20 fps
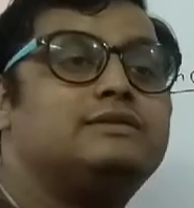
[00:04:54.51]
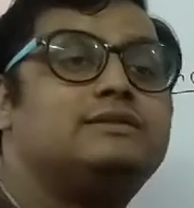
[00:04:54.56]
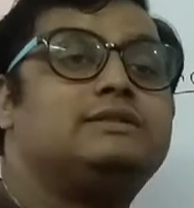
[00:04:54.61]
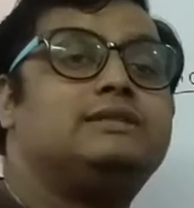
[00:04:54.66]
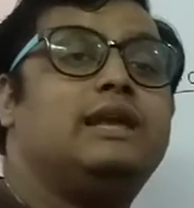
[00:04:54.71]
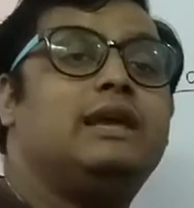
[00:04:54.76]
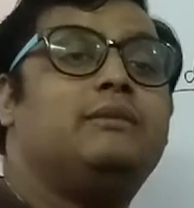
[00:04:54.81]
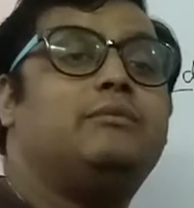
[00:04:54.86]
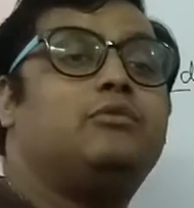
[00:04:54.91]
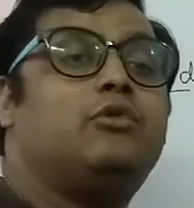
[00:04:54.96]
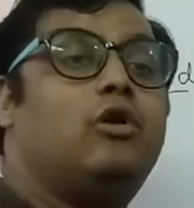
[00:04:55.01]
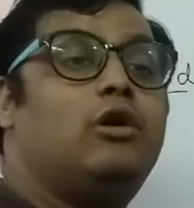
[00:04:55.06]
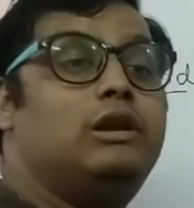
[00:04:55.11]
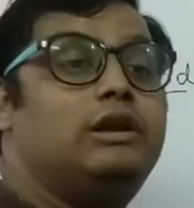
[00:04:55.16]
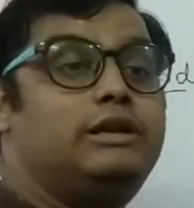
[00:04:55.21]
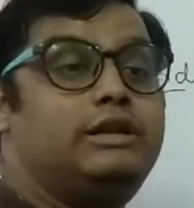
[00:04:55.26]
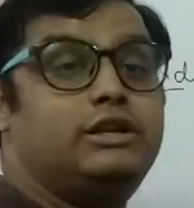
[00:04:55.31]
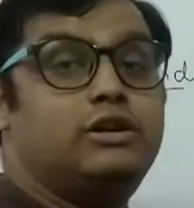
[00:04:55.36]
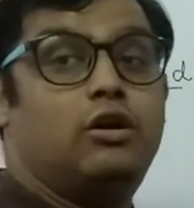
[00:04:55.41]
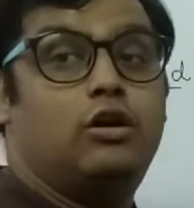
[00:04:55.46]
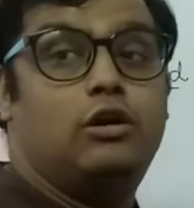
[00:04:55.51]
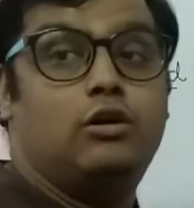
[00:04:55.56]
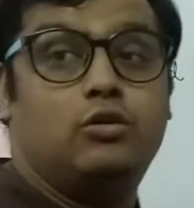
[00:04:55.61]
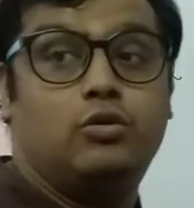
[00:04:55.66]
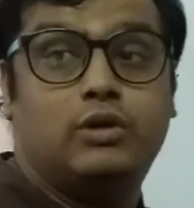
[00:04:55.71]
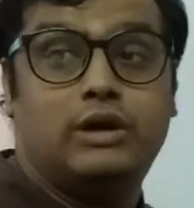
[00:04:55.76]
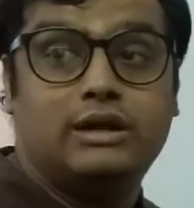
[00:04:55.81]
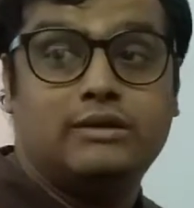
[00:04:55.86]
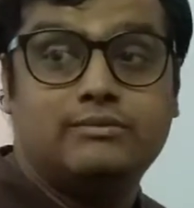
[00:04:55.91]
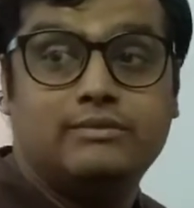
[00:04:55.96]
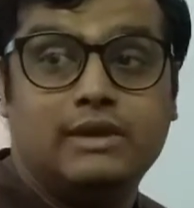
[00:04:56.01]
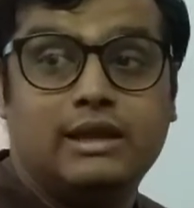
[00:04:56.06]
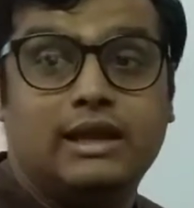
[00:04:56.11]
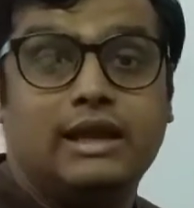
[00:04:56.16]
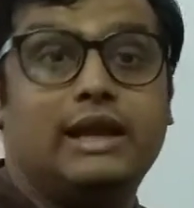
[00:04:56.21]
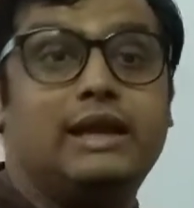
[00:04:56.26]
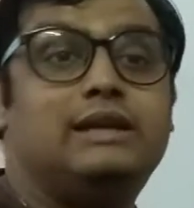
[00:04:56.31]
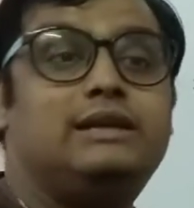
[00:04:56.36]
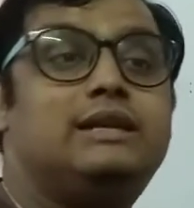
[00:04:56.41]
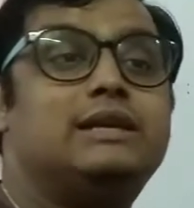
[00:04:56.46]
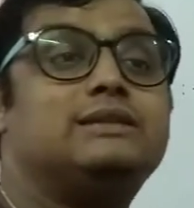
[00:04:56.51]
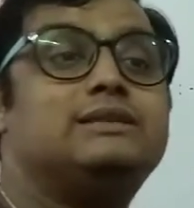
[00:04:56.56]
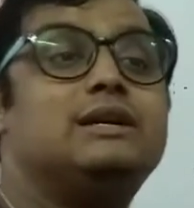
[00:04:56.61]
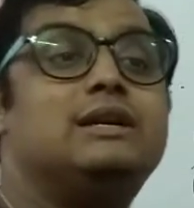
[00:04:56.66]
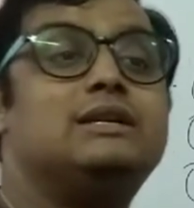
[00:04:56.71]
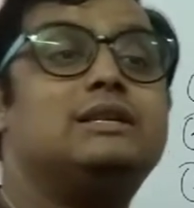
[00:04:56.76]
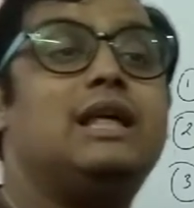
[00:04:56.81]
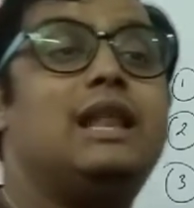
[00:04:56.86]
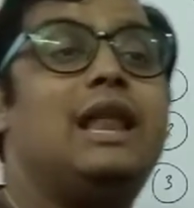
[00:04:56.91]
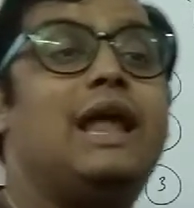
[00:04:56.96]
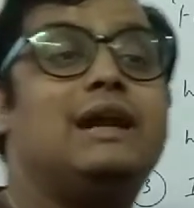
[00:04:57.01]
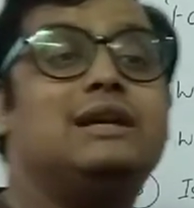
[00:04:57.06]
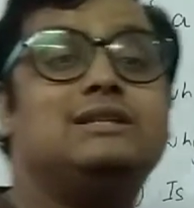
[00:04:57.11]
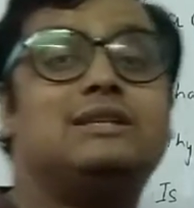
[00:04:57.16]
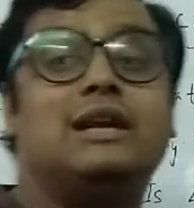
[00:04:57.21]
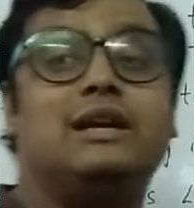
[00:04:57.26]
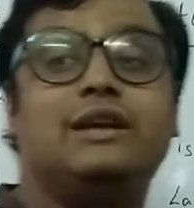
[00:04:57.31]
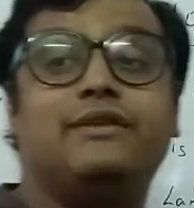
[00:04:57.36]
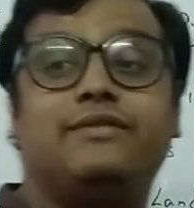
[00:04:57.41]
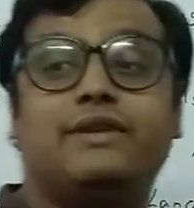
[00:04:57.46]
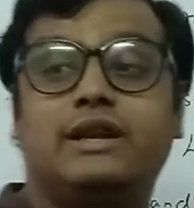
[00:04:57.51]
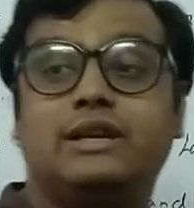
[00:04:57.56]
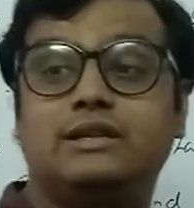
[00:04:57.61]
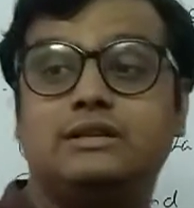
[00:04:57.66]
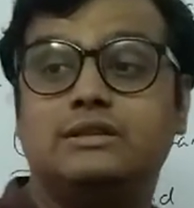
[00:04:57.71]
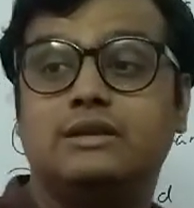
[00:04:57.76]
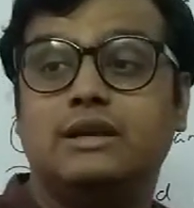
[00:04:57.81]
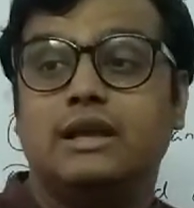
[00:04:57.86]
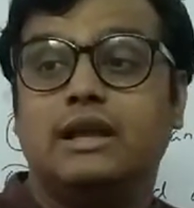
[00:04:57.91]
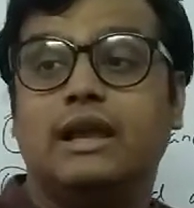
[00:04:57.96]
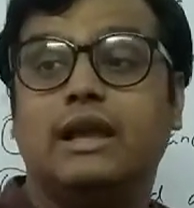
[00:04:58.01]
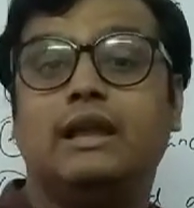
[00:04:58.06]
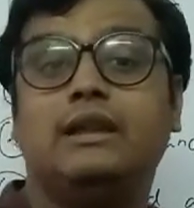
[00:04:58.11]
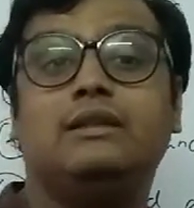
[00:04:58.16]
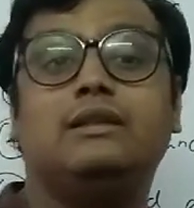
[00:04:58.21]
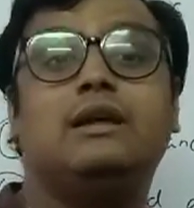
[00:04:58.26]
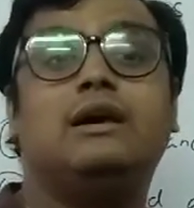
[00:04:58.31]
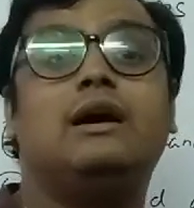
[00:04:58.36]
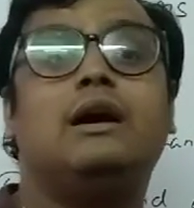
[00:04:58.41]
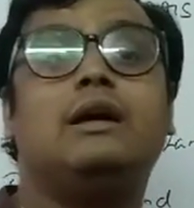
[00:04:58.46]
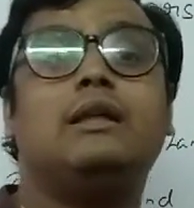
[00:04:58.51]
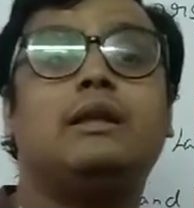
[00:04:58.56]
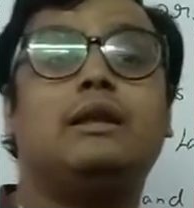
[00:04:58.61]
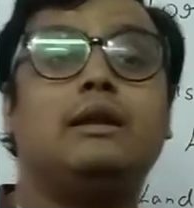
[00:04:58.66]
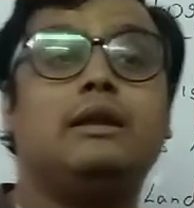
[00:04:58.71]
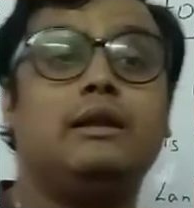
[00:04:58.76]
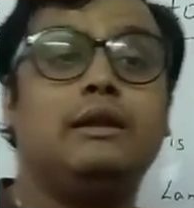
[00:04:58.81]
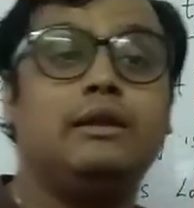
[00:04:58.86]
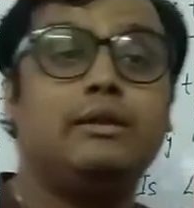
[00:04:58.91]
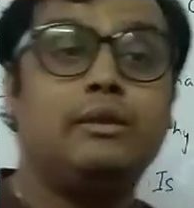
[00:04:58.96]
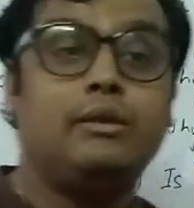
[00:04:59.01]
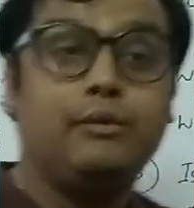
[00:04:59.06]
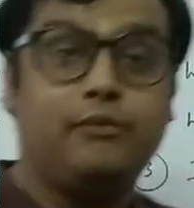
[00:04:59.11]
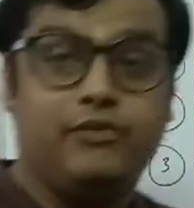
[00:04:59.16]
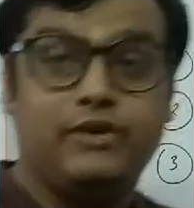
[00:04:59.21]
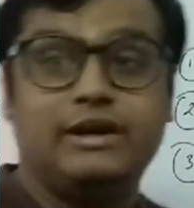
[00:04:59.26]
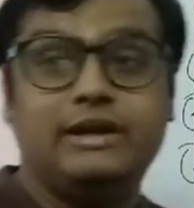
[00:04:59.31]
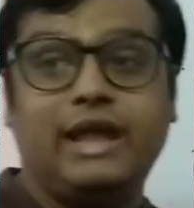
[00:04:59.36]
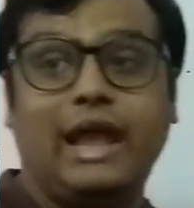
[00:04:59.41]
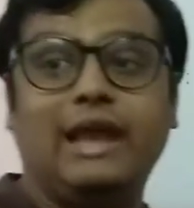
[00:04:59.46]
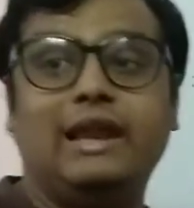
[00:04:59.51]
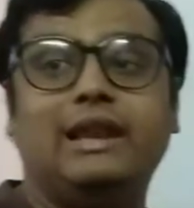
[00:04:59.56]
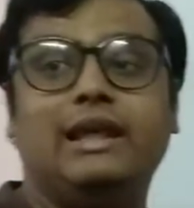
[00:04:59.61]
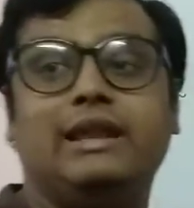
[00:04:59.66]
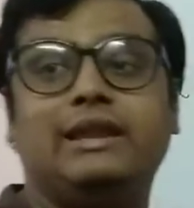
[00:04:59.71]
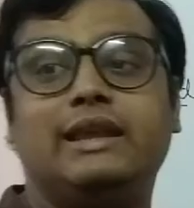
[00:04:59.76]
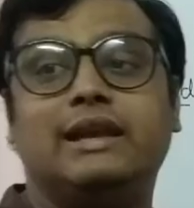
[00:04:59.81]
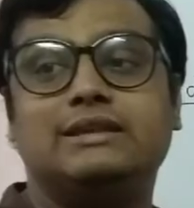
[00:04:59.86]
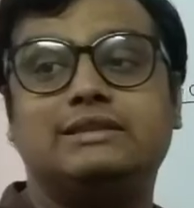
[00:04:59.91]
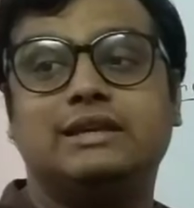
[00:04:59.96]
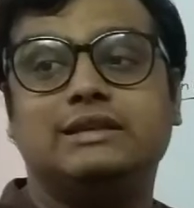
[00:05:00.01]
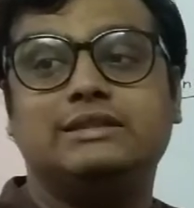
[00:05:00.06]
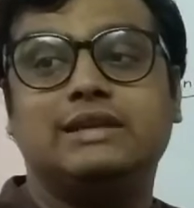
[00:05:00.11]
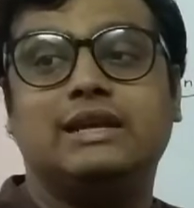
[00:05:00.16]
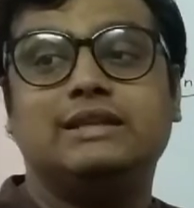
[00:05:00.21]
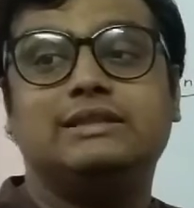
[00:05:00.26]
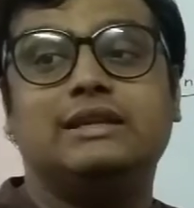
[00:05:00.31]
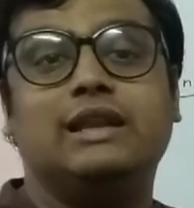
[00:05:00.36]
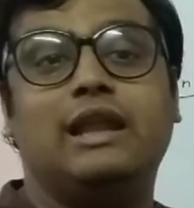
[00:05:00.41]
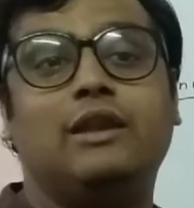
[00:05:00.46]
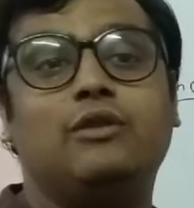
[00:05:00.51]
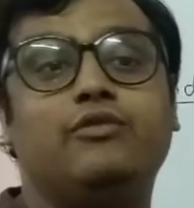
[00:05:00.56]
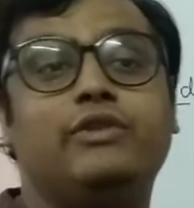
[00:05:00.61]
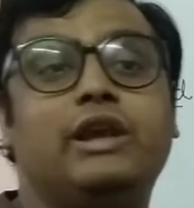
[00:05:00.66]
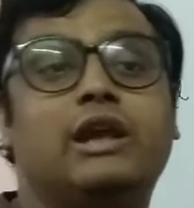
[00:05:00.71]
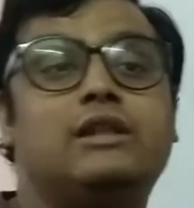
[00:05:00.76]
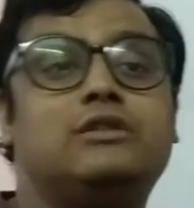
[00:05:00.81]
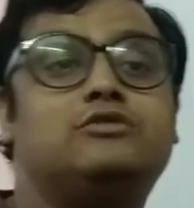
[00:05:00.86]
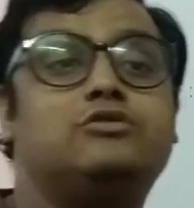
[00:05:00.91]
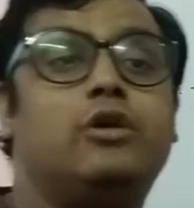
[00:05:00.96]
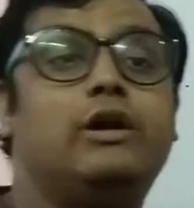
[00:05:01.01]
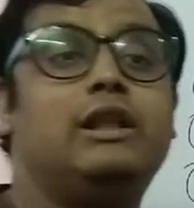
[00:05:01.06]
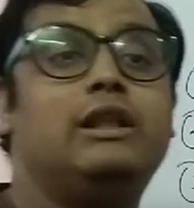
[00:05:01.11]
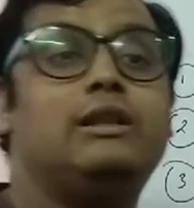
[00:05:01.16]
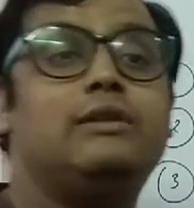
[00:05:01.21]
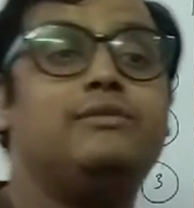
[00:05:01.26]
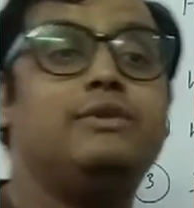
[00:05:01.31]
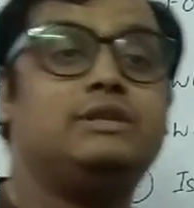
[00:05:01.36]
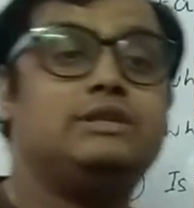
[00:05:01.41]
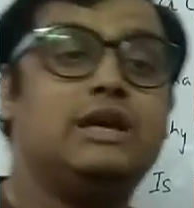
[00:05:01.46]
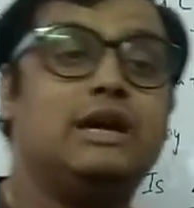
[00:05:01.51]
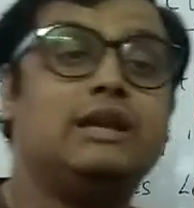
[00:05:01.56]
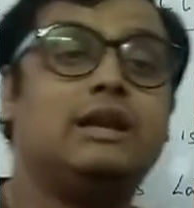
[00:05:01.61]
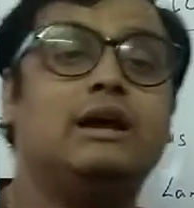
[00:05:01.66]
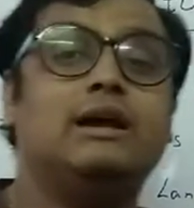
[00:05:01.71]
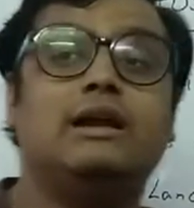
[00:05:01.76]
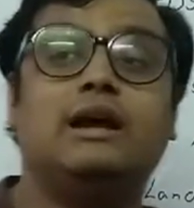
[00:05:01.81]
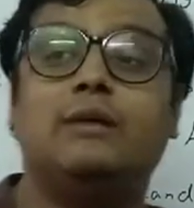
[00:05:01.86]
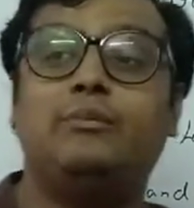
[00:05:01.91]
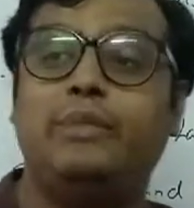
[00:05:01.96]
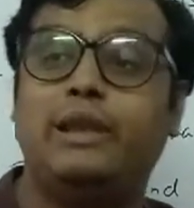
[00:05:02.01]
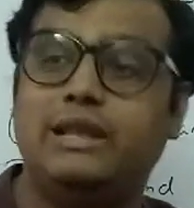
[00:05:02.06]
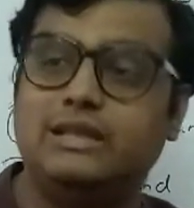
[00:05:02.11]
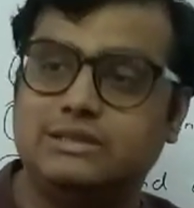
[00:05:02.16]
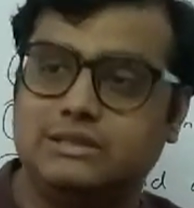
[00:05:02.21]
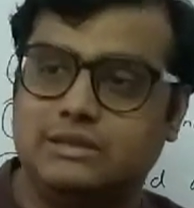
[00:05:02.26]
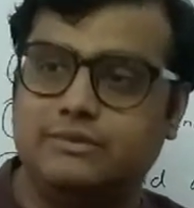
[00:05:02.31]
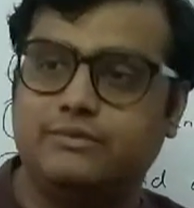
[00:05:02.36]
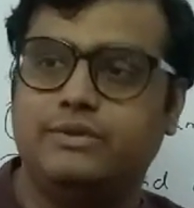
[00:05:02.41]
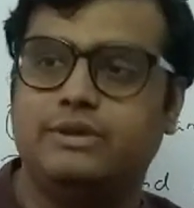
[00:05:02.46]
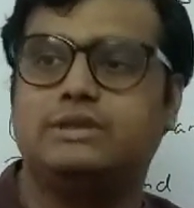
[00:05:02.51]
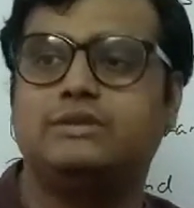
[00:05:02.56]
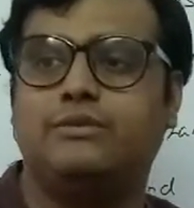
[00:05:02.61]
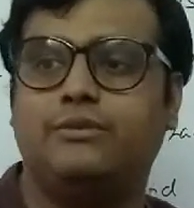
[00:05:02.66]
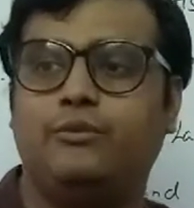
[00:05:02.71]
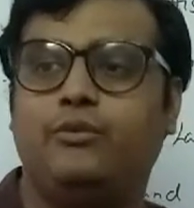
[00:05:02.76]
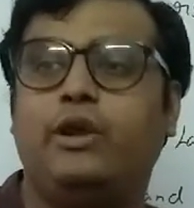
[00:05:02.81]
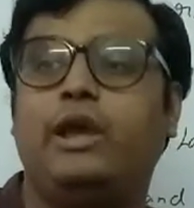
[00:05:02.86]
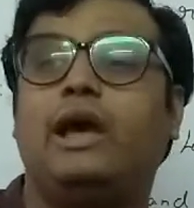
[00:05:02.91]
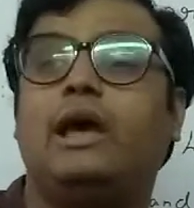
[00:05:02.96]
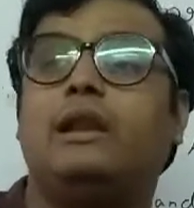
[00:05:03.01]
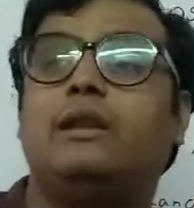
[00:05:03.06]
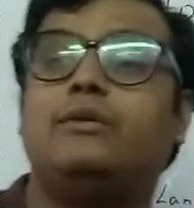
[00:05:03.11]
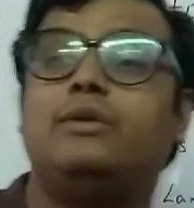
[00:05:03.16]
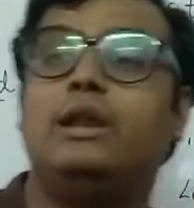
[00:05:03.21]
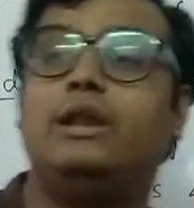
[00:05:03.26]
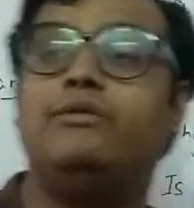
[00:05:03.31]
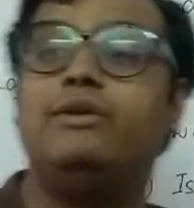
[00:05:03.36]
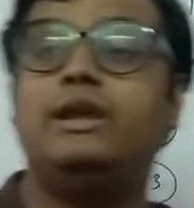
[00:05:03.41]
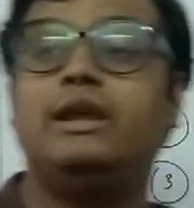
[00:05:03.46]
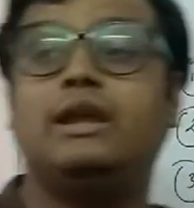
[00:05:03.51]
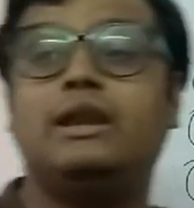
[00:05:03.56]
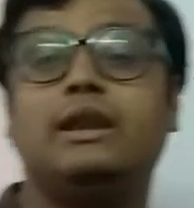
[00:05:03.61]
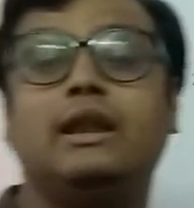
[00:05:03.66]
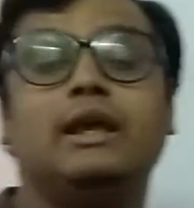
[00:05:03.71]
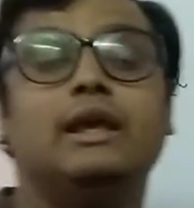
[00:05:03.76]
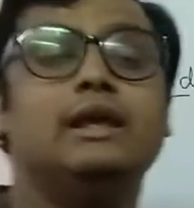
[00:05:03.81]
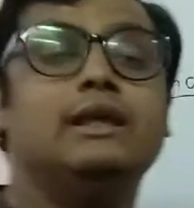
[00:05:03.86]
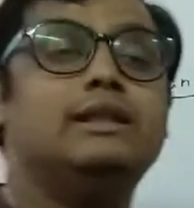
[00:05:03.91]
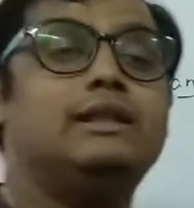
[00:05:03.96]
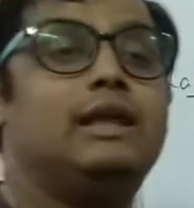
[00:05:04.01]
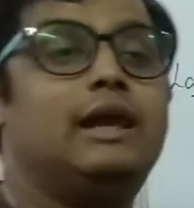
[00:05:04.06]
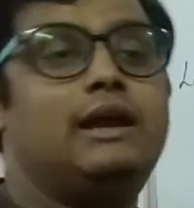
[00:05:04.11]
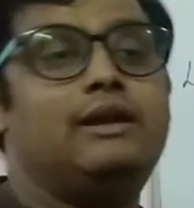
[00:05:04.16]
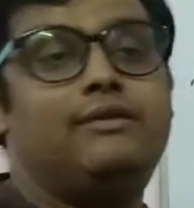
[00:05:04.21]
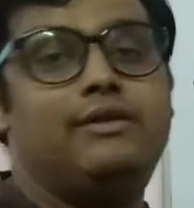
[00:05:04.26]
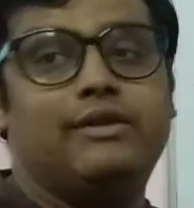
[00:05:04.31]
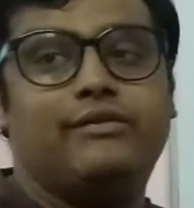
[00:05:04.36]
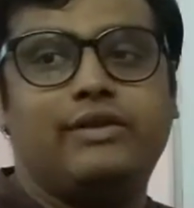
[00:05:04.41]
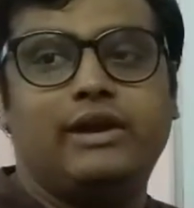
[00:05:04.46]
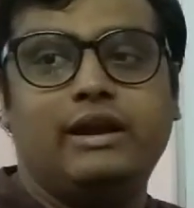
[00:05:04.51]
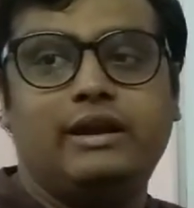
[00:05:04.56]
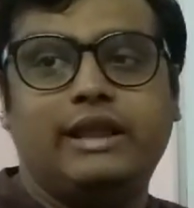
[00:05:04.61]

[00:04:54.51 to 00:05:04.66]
same quality all over. In desert, the lands are different. in the fertile areas such as in alluvial soil, which are Ganga plains, which we are living in. There are different